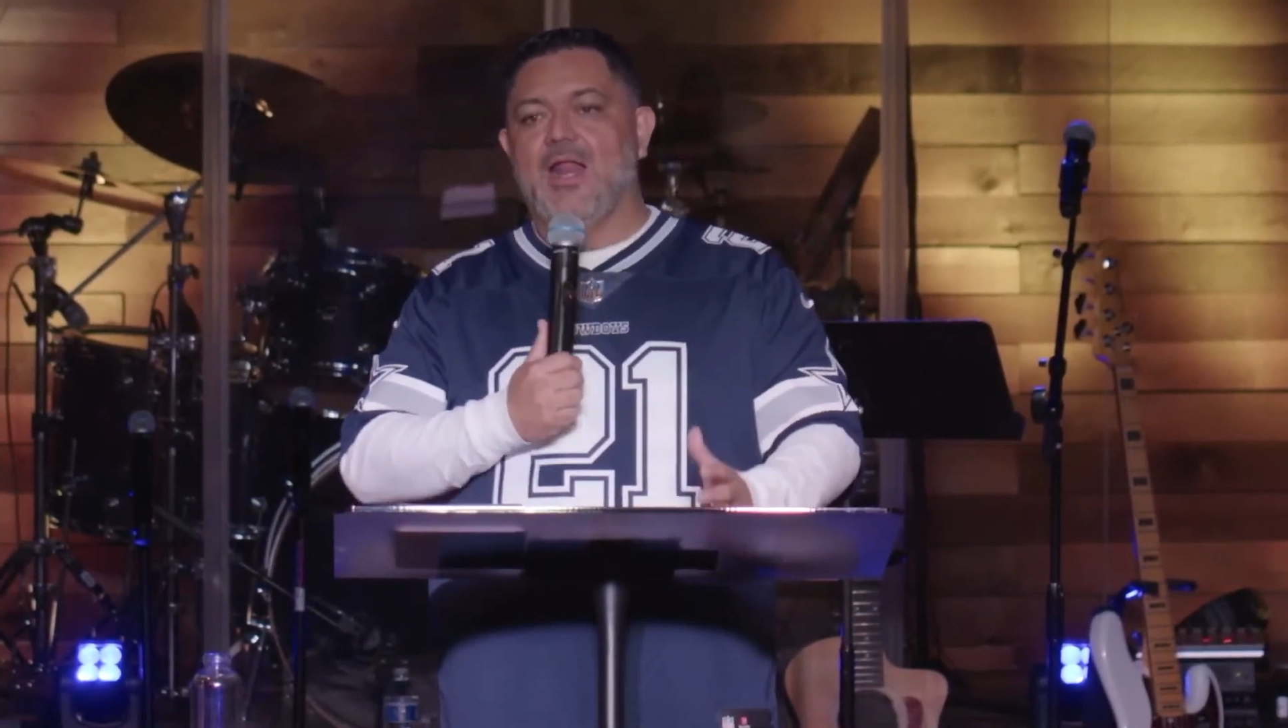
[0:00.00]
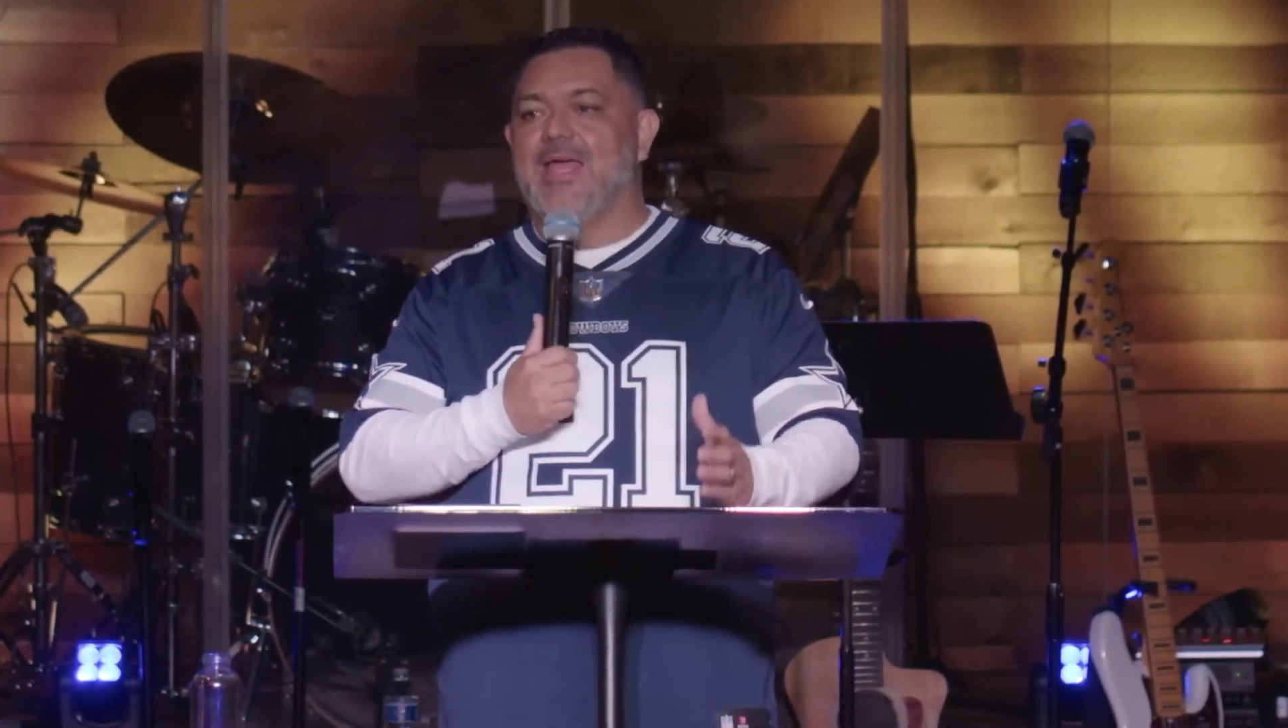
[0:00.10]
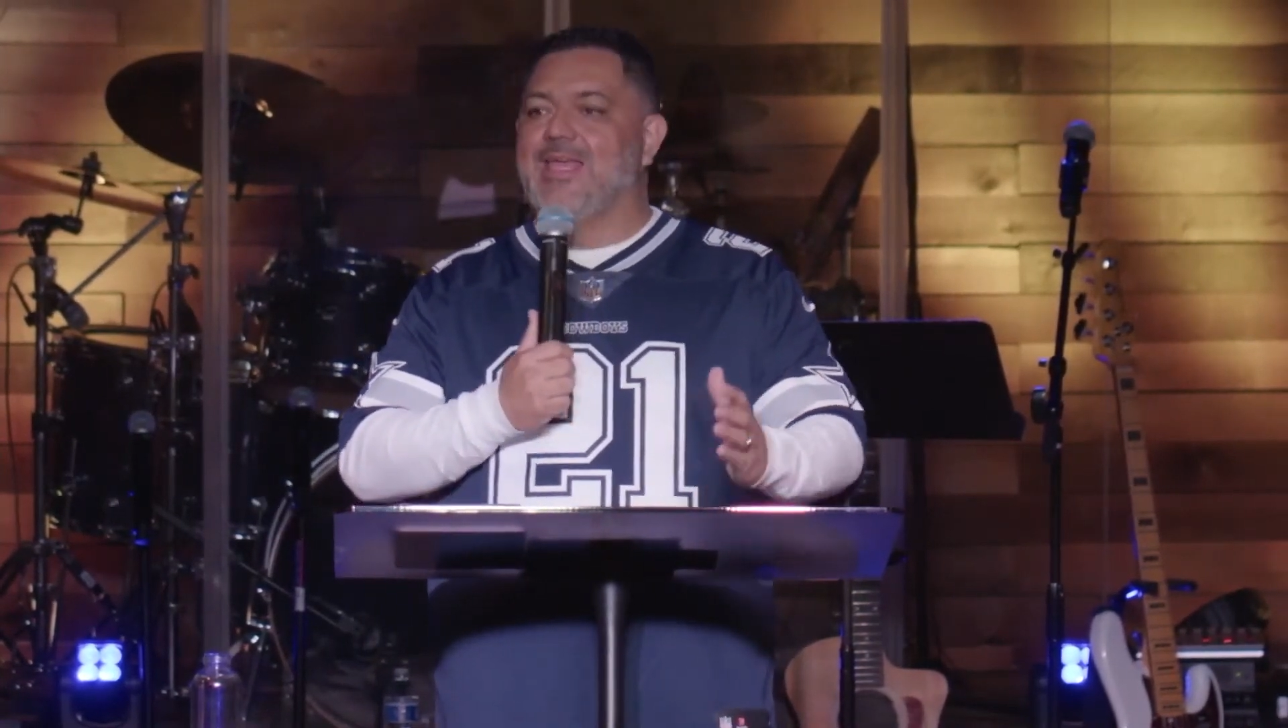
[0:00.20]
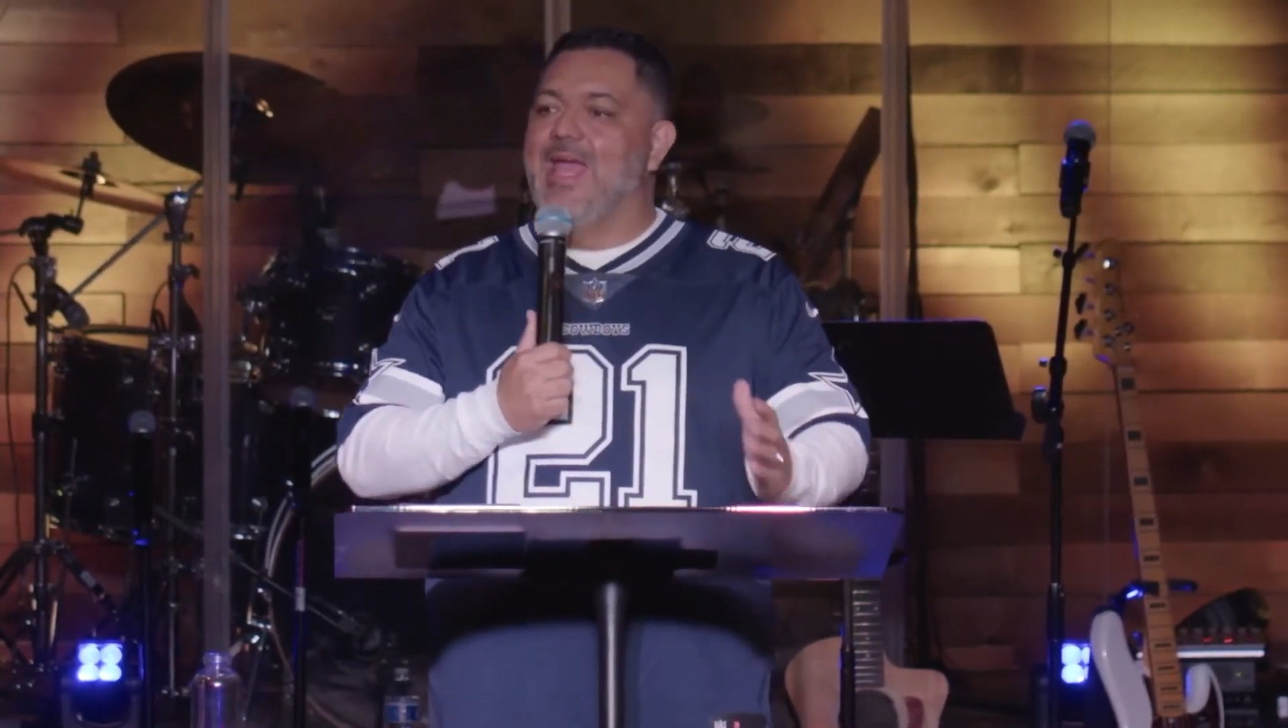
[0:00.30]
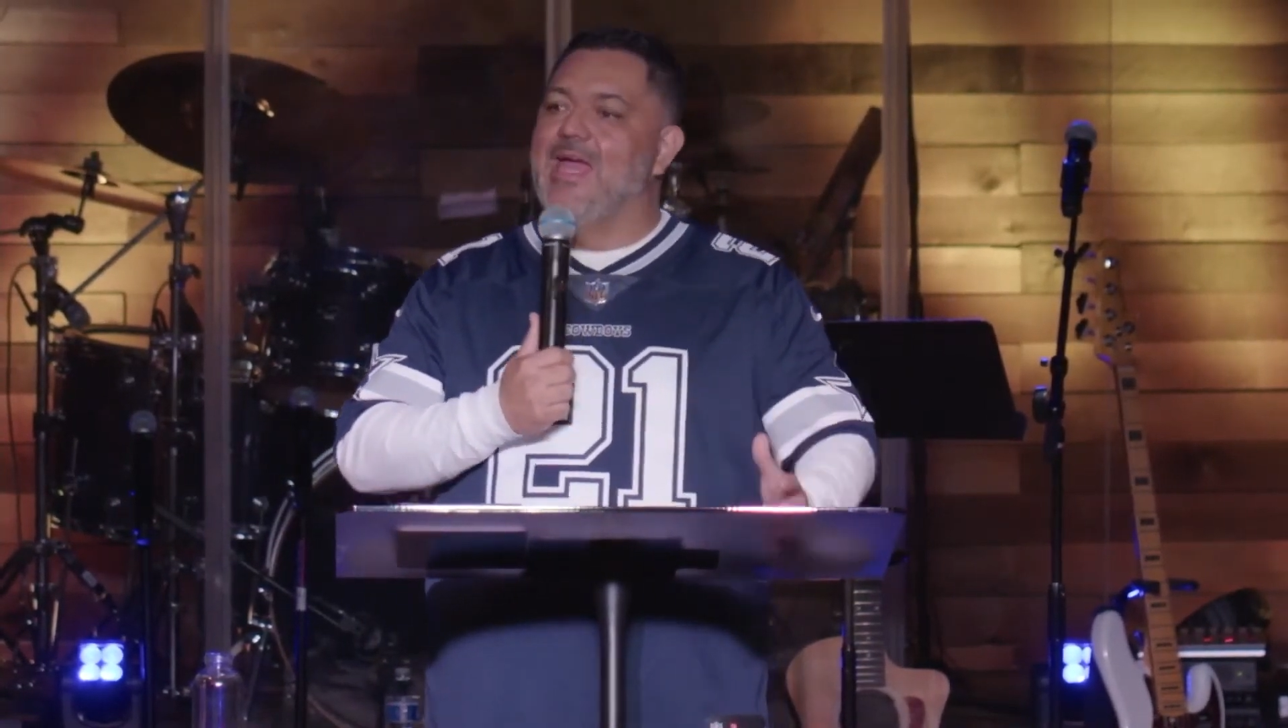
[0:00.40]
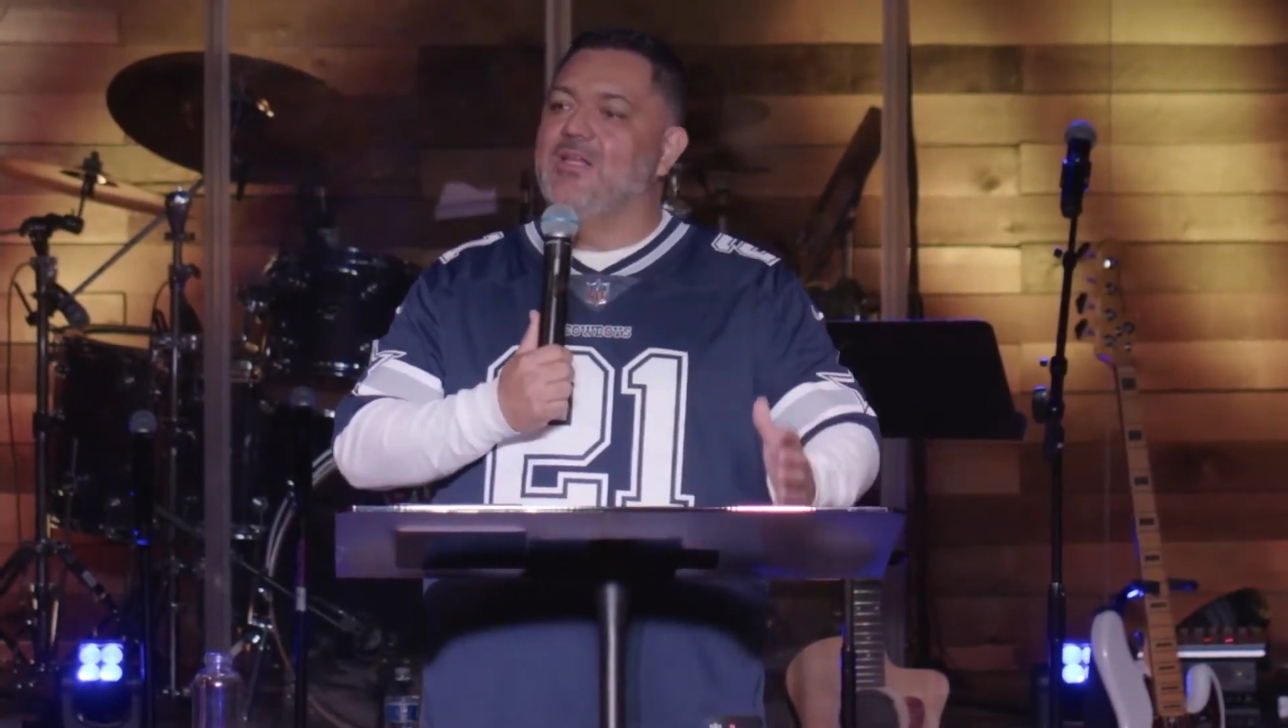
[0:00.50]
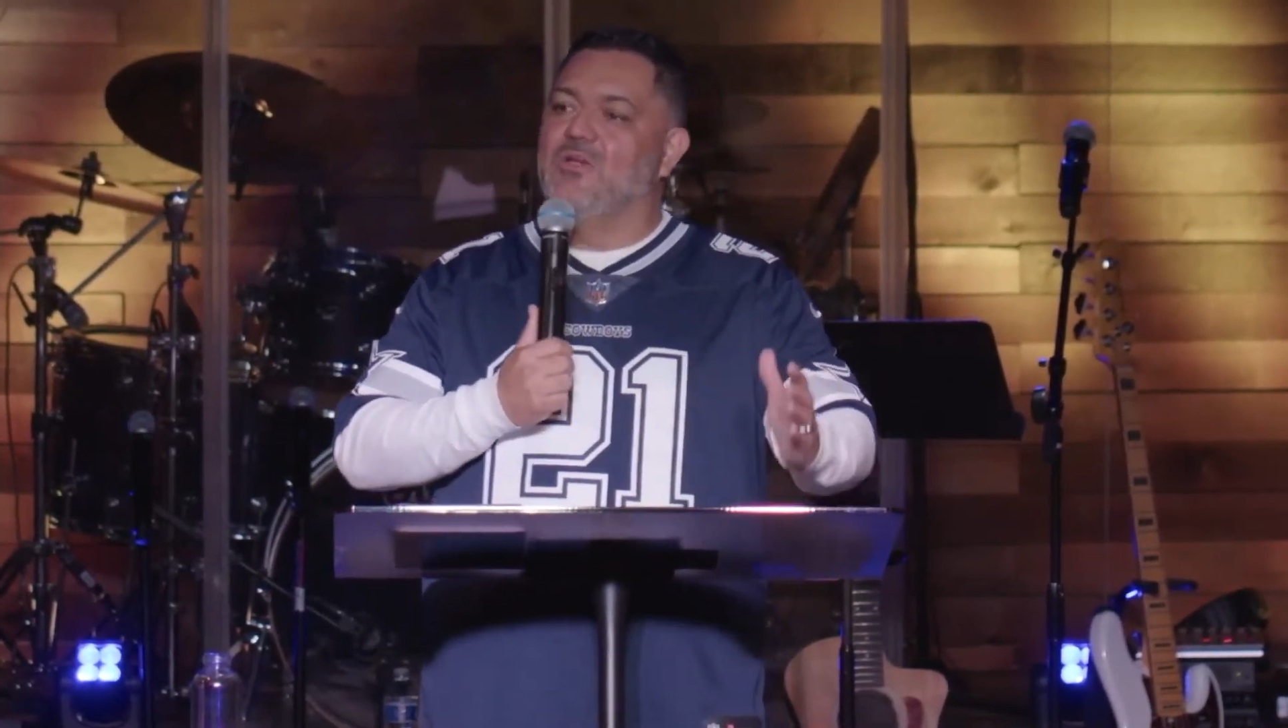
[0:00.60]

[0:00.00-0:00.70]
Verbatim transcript: I can't